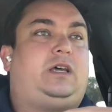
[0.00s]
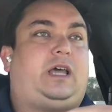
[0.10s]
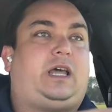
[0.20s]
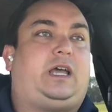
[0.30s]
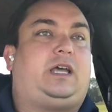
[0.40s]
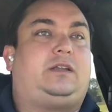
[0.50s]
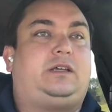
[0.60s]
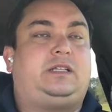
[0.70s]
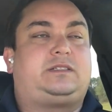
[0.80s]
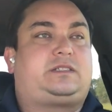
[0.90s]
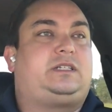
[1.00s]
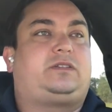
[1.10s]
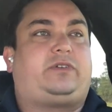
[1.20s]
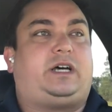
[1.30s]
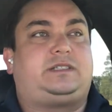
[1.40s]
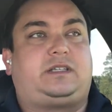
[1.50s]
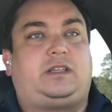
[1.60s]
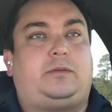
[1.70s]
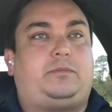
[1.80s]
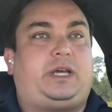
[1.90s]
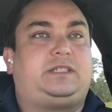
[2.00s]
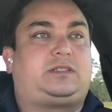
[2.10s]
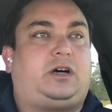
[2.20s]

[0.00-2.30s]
and incentivizing them based